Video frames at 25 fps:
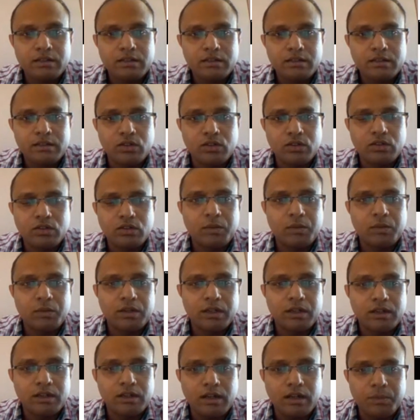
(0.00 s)
So
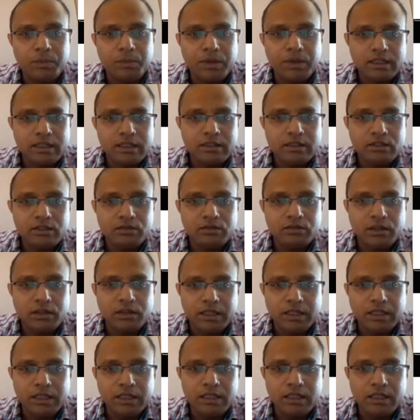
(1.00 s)
common applications will
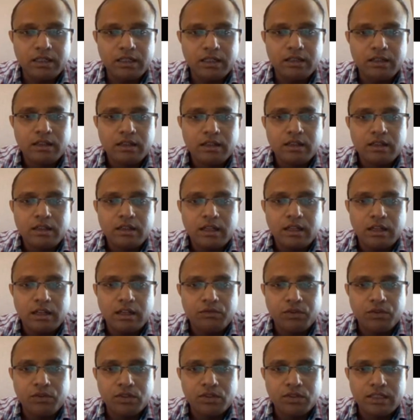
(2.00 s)
be
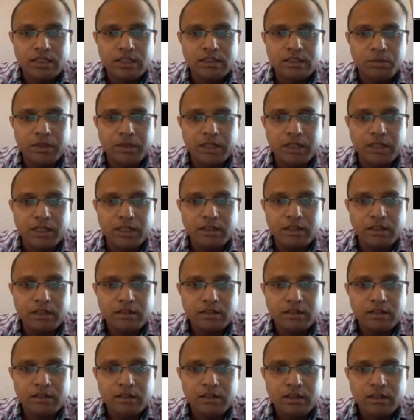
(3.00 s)
enforcing symmetry,
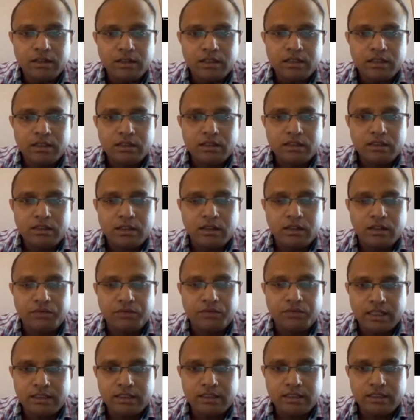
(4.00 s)

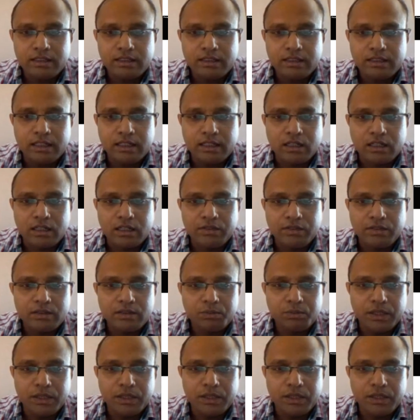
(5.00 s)
frictionless
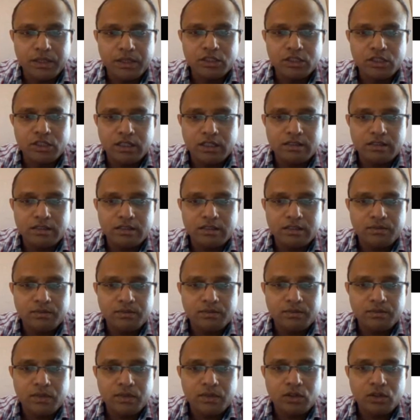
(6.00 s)
interfaces, pin joints,
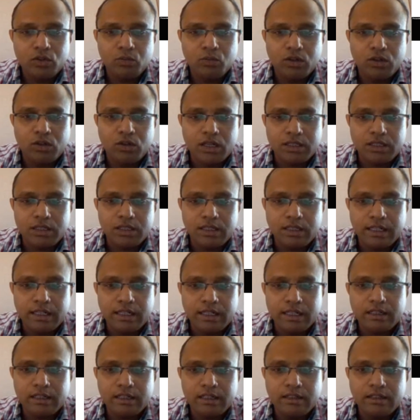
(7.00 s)
to model
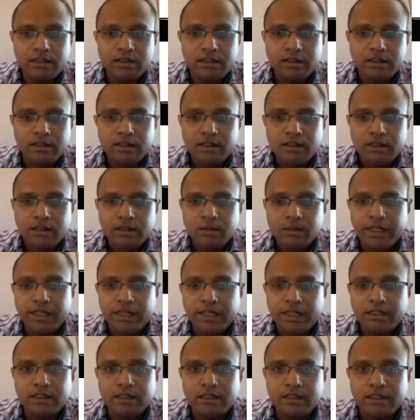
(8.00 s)
sliding at the
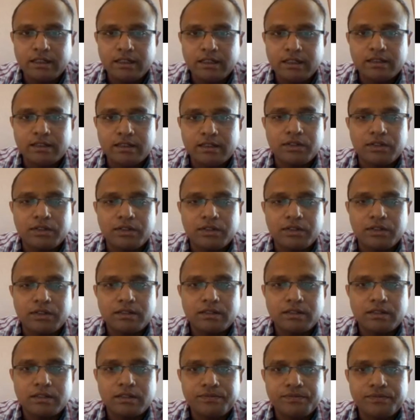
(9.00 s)
blade and disc
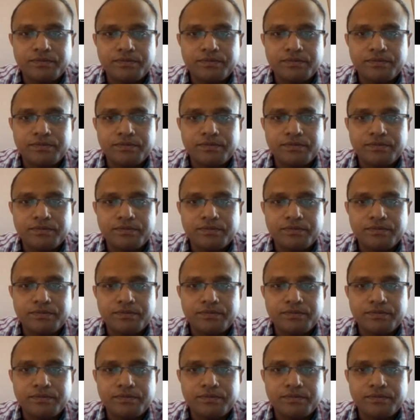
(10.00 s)
interface.